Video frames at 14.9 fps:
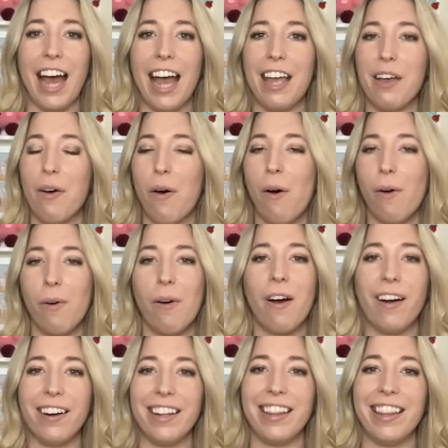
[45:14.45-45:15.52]
I
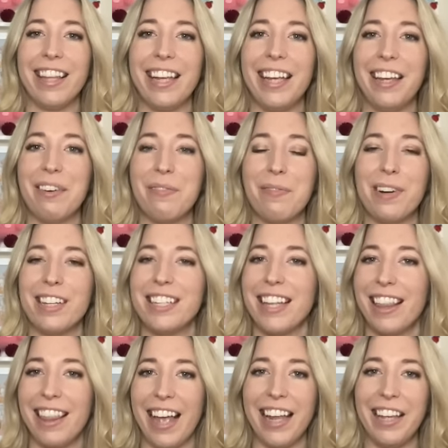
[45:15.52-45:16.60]
wholeheartedly want to
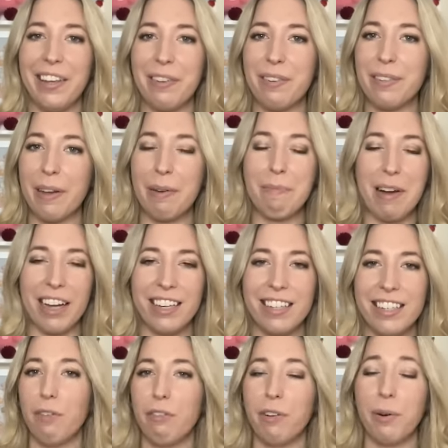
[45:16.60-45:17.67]
thank you so
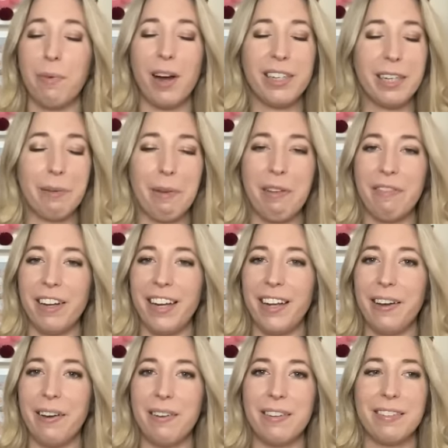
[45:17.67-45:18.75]
much for watching my
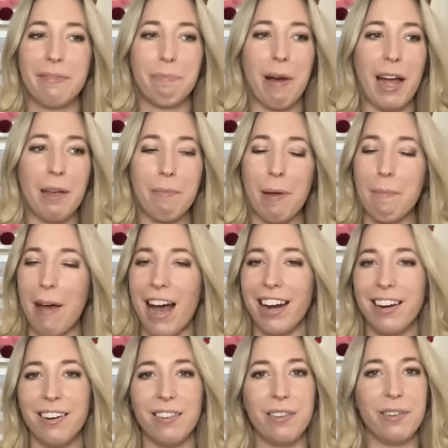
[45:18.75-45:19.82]
videos, buying my
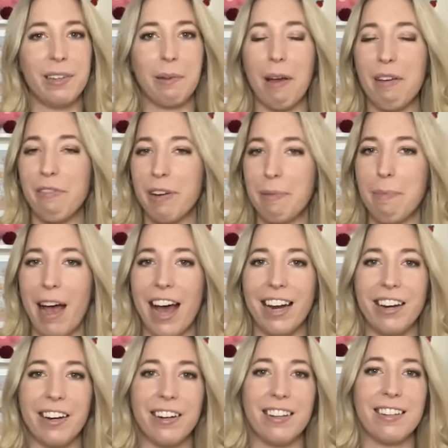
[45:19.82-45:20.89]
patterns, using my free
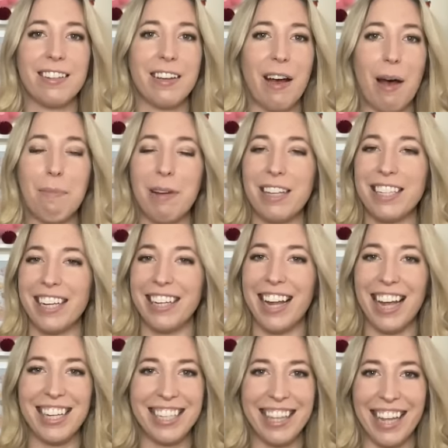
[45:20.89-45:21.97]
patterns, commenting
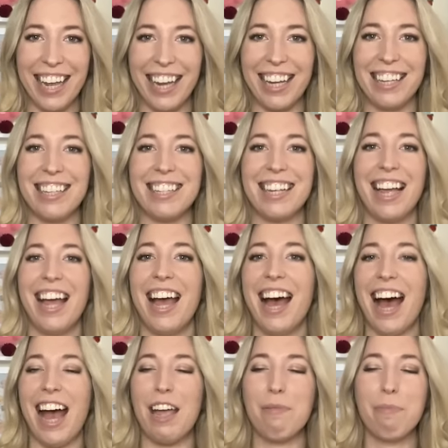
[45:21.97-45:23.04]
nice things.
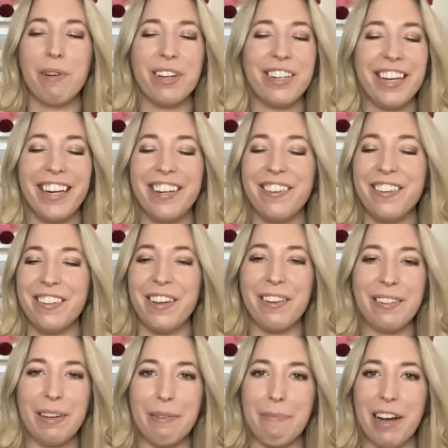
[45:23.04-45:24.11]
I appreciate you so
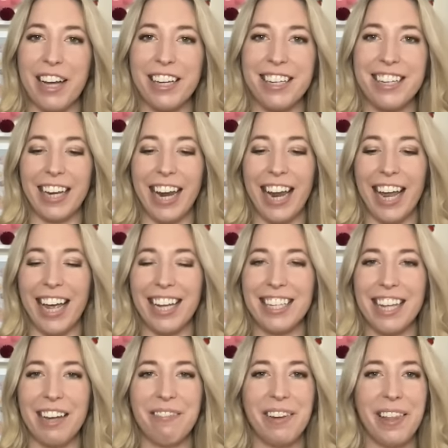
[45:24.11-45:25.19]
so much and
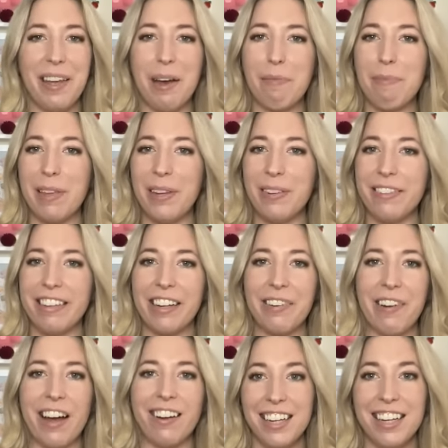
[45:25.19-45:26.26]
I really hope that you stick
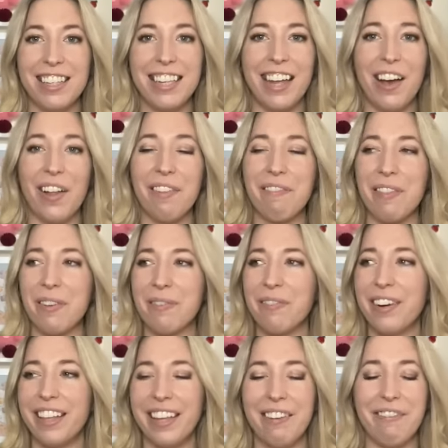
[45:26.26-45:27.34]
around to see all of the
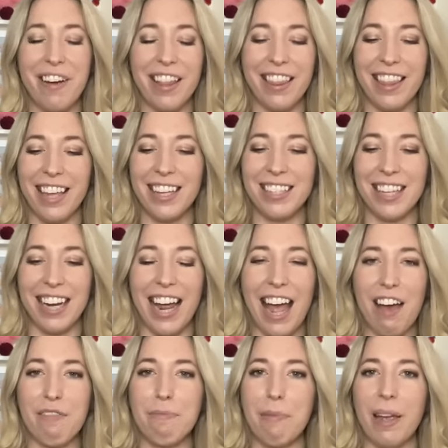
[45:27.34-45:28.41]
really fun things that I
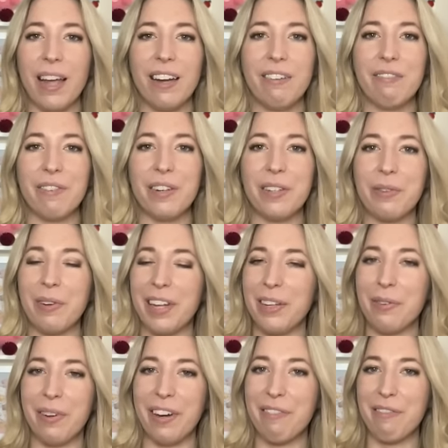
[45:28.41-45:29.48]
have planned for
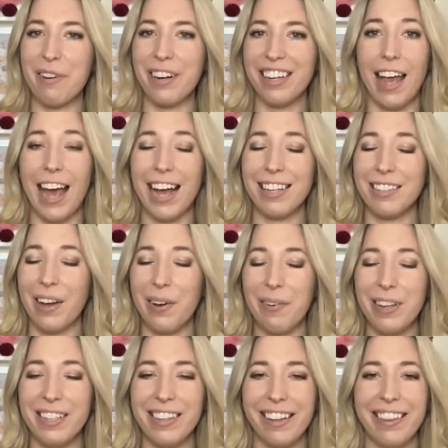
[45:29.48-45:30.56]
2024. As
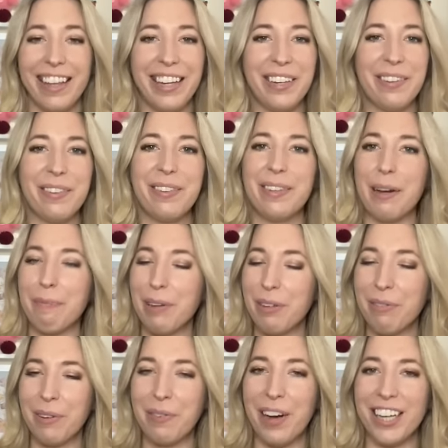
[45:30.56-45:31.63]
always, thank you so much
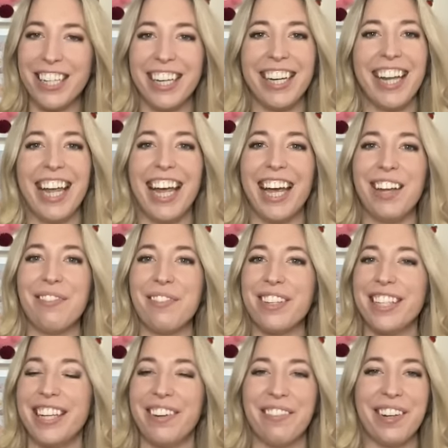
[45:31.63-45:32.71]
for watching and we'll
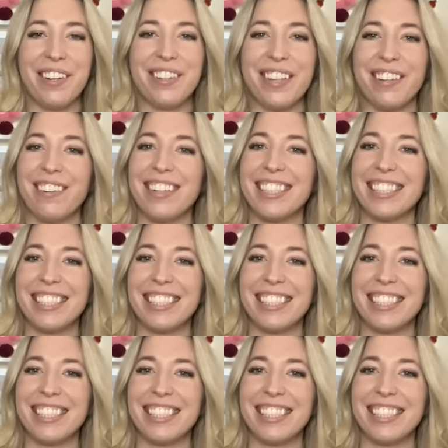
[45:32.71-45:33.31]
see you real soon.